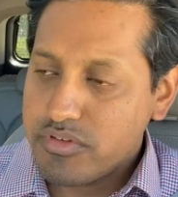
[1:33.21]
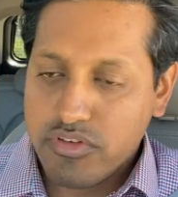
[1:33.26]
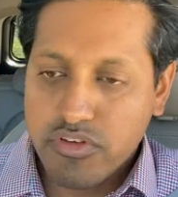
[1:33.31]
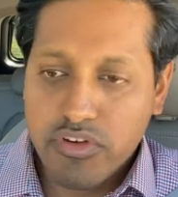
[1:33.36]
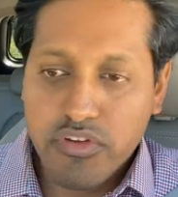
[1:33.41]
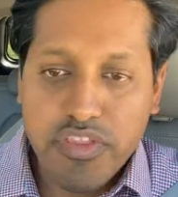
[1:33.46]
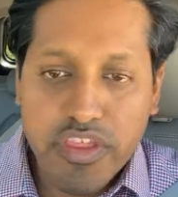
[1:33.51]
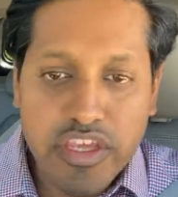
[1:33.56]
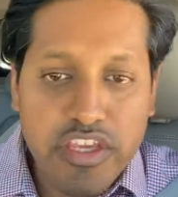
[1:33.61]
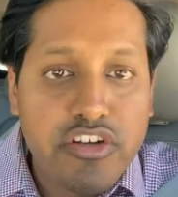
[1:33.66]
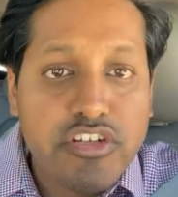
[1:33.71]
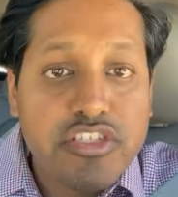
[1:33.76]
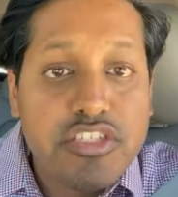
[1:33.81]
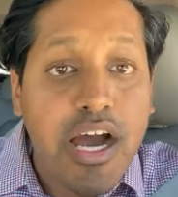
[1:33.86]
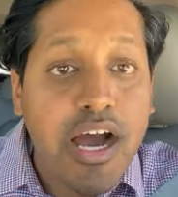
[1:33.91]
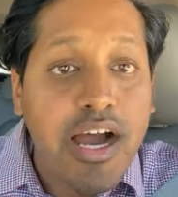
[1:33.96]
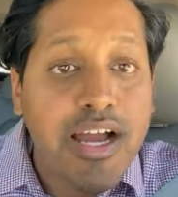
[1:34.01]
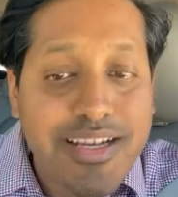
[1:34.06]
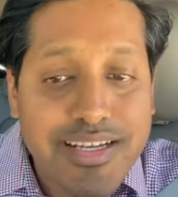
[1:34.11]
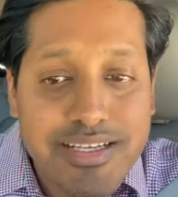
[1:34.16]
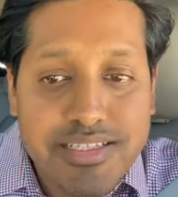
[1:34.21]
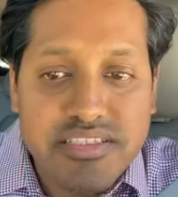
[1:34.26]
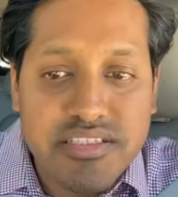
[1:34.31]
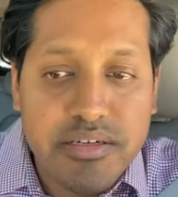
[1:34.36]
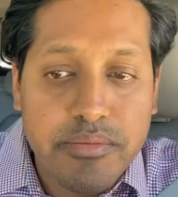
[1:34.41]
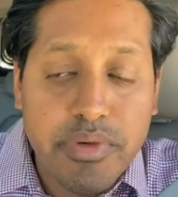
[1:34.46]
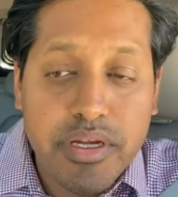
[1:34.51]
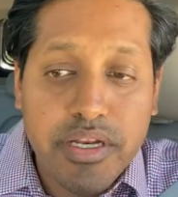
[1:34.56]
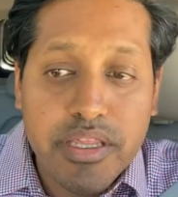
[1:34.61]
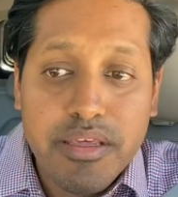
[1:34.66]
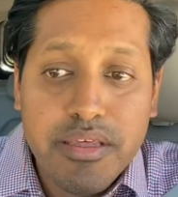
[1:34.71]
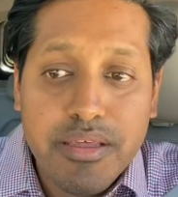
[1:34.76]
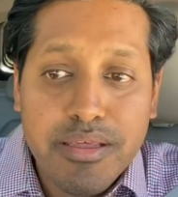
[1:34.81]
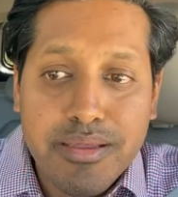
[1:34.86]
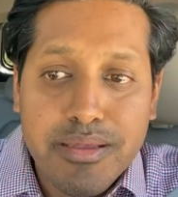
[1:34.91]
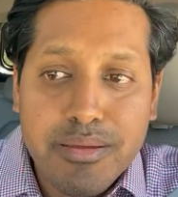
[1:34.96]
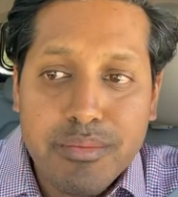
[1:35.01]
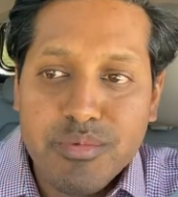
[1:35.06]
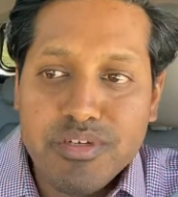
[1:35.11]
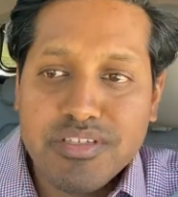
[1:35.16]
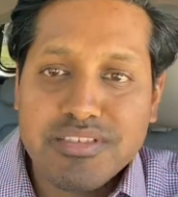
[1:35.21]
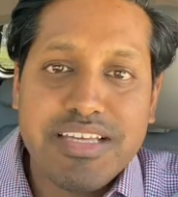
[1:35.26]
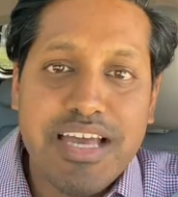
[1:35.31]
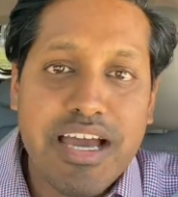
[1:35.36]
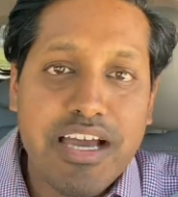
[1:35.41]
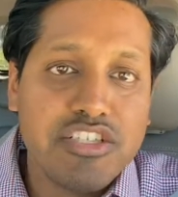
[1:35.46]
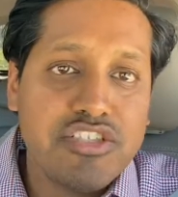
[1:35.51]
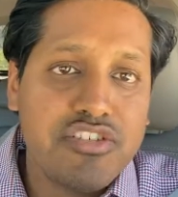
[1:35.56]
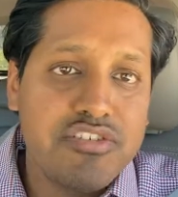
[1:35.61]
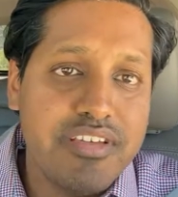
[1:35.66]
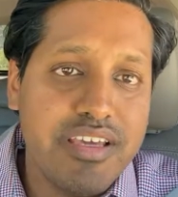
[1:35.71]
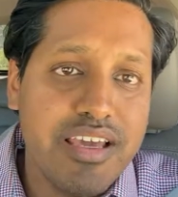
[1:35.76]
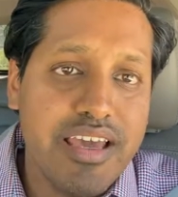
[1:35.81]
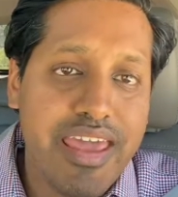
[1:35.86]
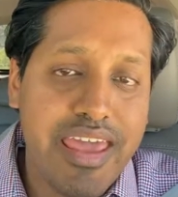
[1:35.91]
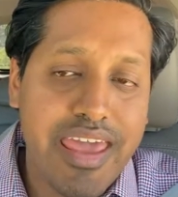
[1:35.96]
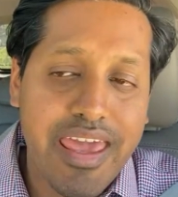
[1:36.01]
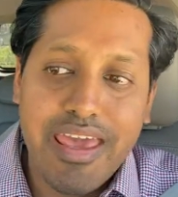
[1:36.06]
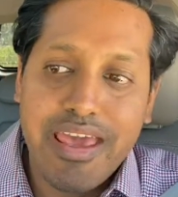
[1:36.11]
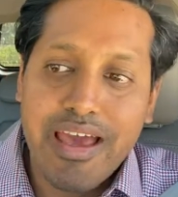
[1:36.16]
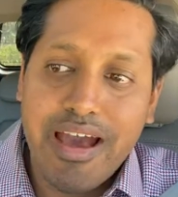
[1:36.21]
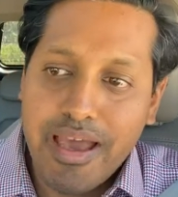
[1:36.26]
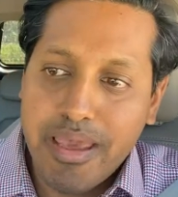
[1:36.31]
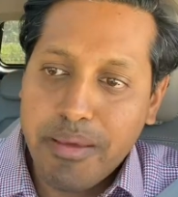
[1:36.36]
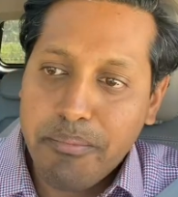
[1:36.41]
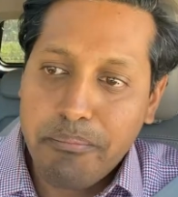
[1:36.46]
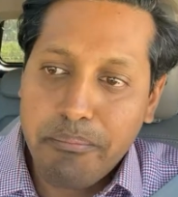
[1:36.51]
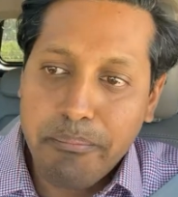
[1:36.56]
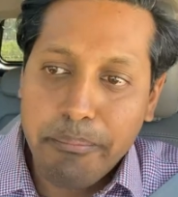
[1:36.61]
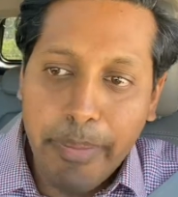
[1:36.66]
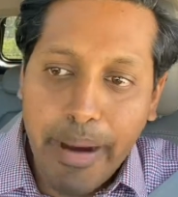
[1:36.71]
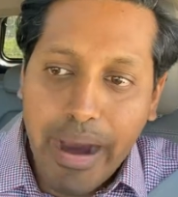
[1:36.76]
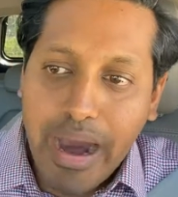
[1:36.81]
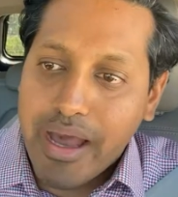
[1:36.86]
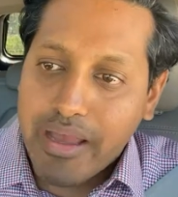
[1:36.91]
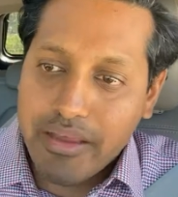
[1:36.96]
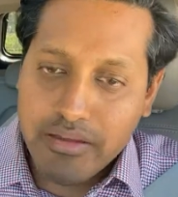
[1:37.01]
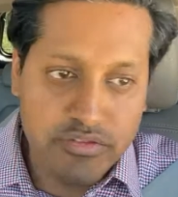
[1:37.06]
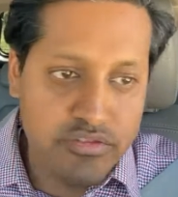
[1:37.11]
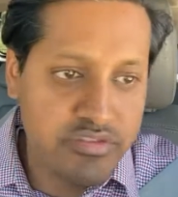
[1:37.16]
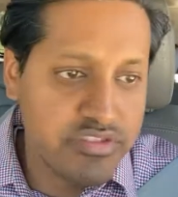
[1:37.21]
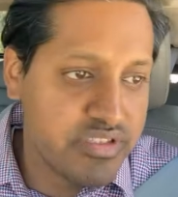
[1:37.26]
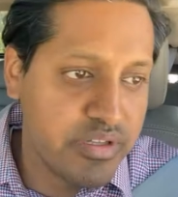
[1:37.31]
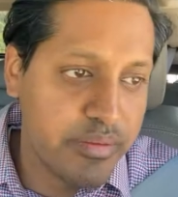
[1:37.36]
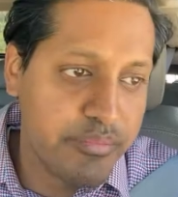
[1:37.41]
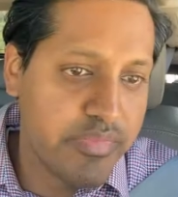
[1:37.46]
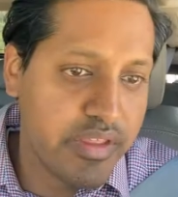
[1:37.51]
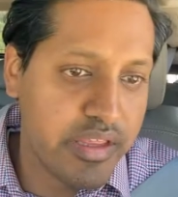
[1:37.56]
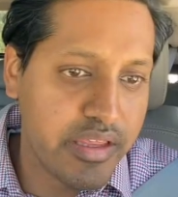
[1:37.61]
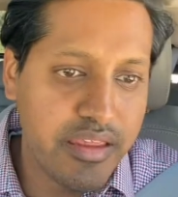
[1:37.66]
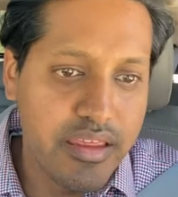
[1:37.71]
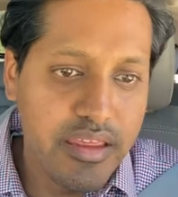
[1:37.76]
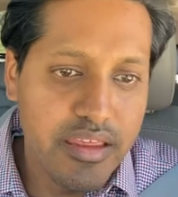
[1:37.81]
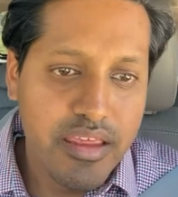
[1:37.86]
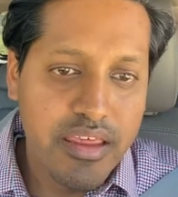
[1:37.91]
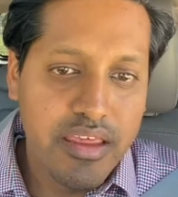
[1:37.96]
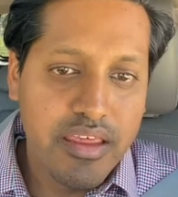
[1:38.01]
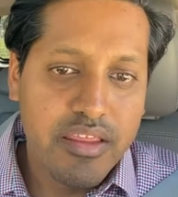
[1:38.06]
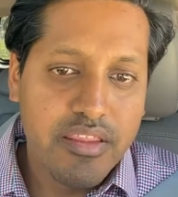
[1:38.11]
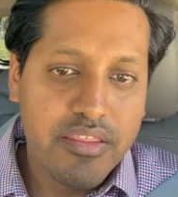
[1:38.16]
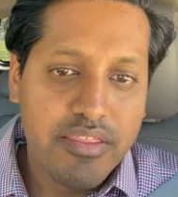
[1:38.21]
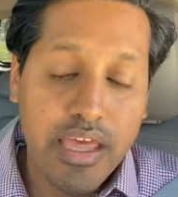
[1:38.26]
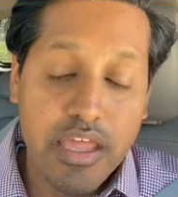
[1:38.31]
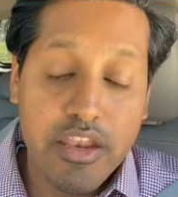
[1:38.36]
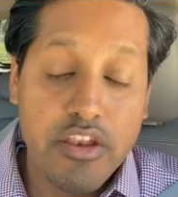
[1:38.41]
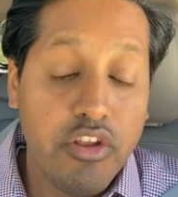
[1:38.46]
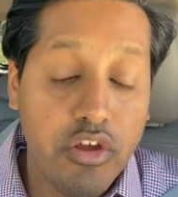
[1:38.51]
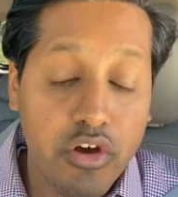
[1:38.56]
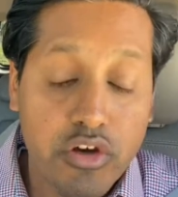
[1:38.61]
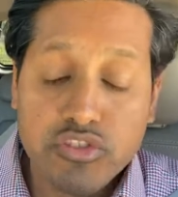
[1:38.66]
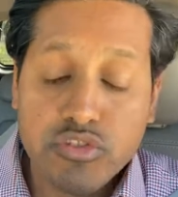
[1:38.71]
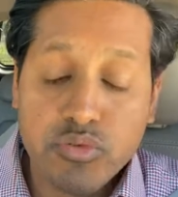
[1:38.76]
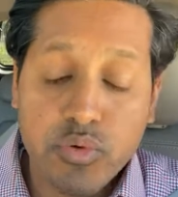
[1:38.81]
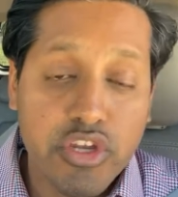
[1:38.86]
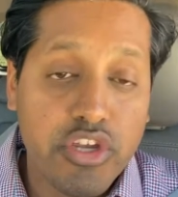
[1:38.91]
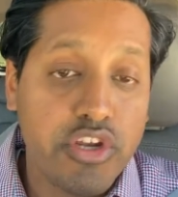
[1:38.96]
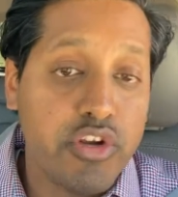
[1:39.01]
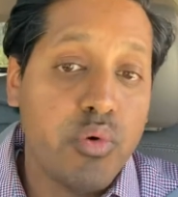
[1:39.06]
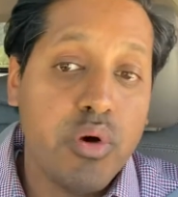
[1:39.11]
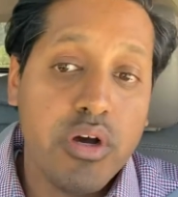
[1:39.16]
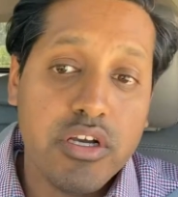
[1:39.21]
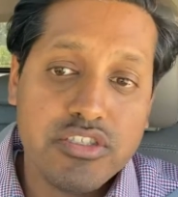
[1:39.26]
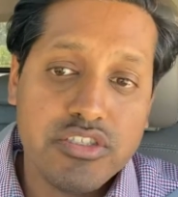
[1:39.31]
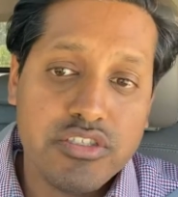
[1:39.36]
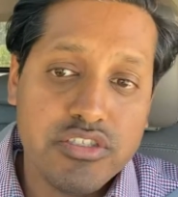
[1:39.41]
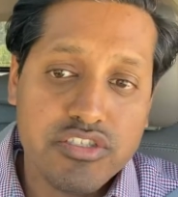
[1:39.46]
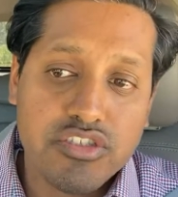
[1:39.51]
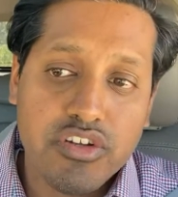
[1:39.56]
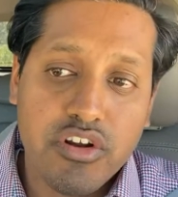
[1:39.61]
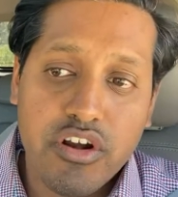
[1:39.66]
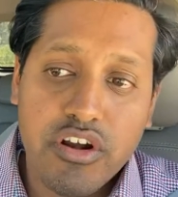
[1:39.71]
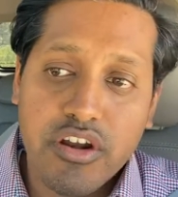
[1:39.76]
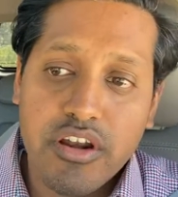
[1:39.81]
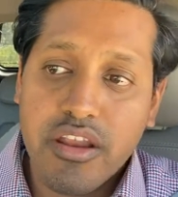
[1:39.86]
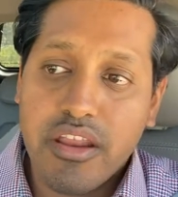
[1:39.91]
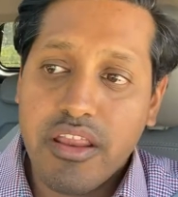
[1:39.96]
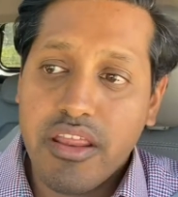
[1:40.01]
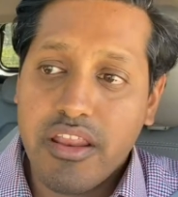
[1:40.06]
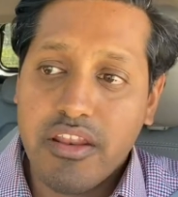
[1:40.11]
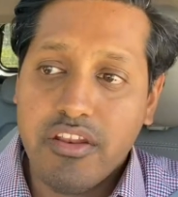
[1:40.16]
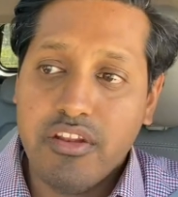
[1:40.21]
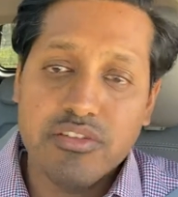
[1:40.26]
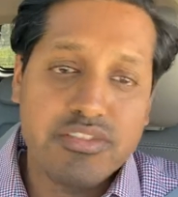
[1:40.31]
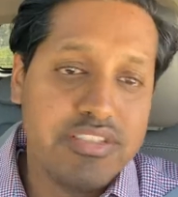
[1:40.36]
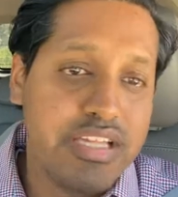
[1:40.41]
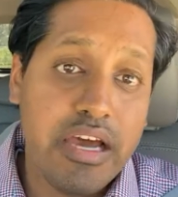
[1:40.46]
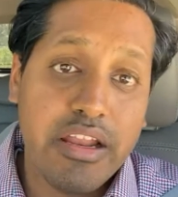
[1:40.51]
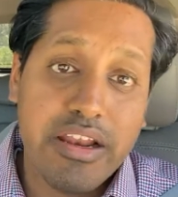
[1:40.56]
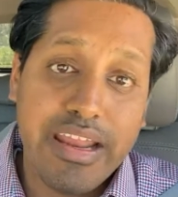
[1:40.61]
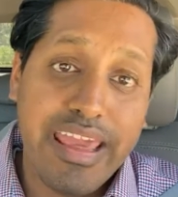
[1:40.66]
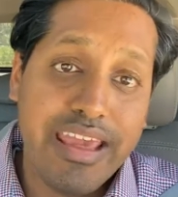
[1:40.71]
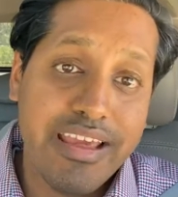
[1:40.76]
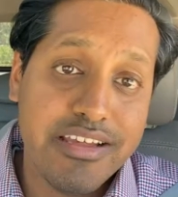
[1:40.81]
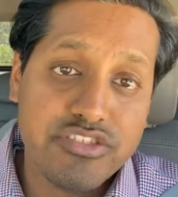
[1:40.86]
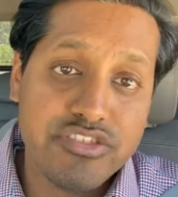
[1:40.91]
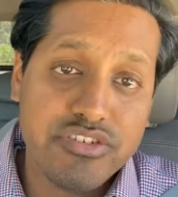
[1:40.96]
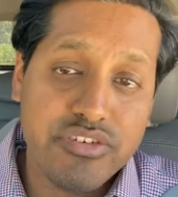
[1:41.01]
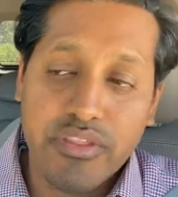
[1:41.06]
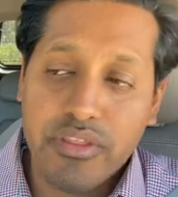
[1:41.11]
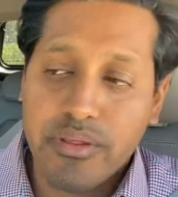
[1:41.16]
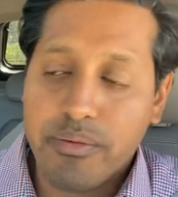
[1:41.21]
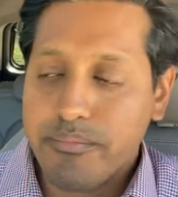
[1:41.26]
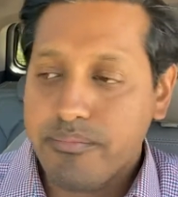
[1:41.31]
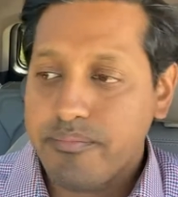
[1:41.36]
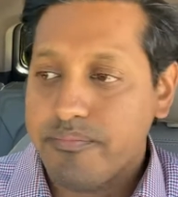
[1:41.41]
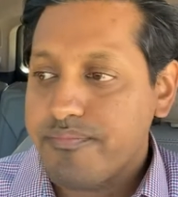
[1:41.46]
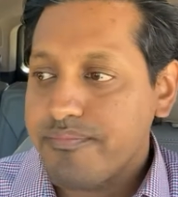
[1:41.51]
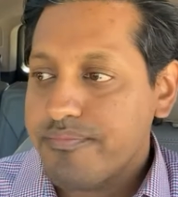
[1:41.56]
You think you're talking to somebody, but it's actually an A I bot or something that knows what your questions are and knows how to answer them.